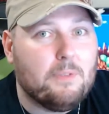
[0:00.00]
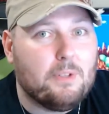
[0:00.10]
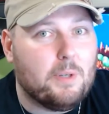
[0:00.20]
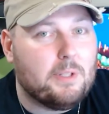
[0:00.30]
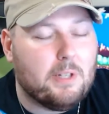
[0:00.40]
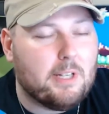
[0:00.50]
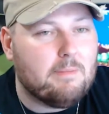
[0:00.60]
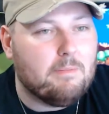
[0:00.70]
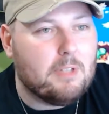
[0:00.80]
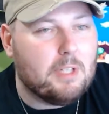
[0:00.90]
So it's like,
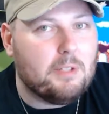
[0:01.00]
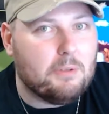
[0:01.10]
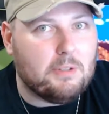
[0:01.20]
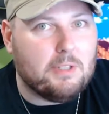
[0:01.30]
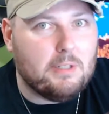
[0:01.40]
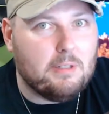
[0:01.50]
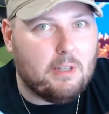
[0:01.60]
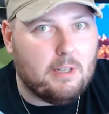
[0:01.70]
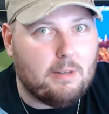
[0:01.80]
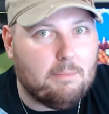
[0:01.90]
consider it,
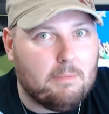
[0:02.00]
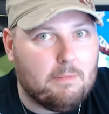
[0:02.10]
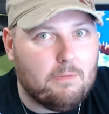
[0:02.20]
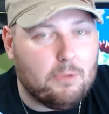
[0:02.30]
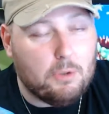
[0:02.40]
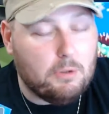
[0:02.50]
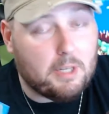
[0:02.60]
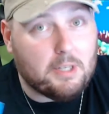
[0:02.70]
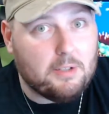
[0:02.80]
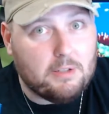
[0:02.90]
for you
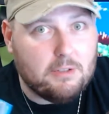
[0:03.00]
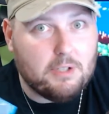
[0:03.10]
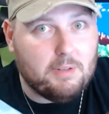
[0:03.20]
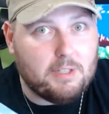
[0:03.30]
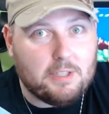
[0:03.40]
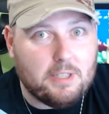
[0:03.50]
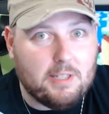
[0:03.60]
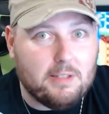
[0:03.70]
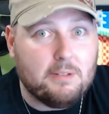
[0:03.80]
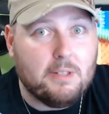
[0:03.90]
younger generation
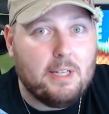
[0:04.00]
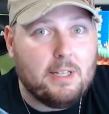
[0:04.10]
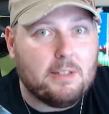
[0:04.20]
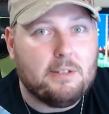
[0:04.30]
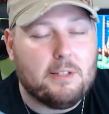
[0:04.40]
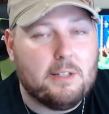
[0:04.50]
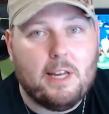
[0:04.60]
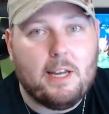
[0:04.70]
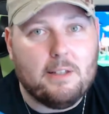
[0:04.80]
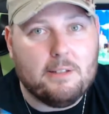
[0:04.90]
kids, consider
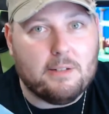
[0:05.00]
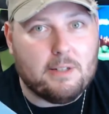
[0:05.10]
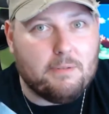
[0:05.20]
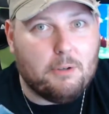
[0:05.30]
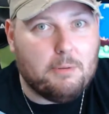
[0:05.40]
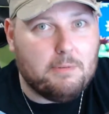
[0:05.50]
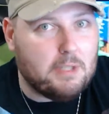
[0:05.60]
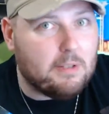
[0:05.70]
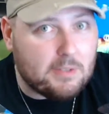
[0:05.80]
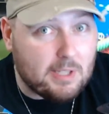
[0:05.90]
that as like a form of
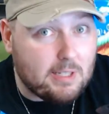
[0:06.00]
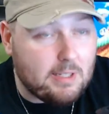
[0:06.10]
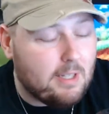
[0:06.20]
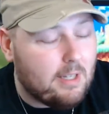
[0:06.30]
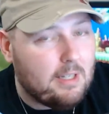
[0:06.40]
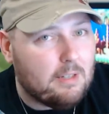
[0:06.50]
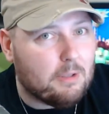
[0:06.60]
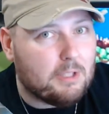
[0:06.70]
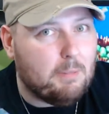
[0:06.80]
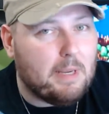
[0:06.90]
DLC
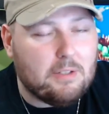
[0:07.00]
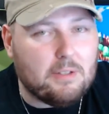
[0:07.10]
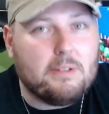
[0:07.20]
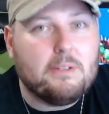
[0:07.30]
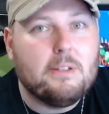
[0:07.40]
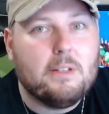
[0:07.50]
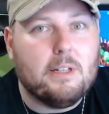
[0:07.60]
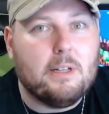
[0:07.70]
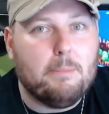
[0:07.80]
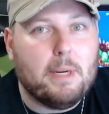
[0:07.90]
or expansions
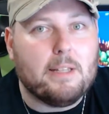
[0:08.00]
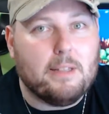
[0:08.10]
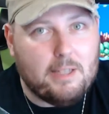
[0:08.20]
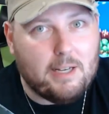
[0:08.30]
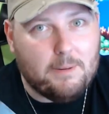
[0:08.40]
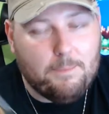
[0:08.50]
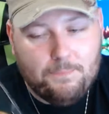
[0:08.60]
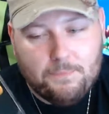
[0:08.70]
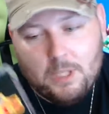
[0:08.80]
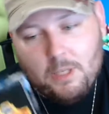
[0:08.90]
back in the day,
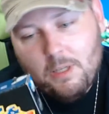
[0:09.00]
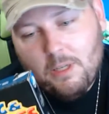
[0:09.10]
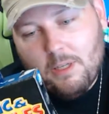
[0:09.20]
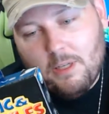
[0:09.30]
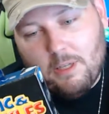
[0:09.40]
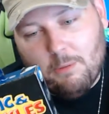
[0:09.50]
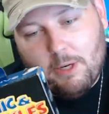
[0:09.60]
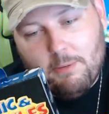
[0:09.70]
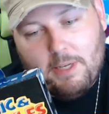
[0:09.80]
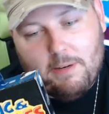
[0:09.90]

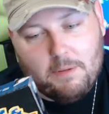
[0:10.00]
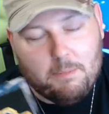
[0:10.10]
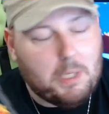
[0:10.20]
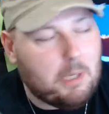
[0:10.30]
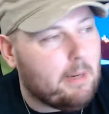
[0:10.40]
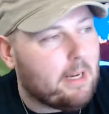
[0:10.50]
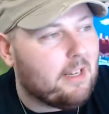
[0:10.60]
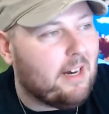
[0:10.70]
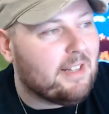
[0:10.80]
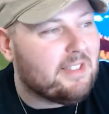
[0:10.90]
where we'd have to piggyback
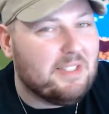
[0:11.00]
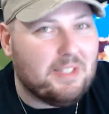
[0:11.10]
carts.